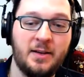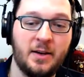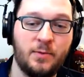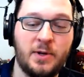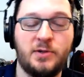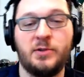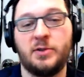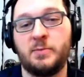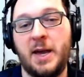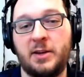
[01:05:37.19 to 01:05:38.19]
original
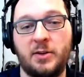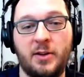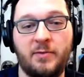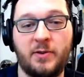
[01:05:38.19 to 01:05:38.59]
speculative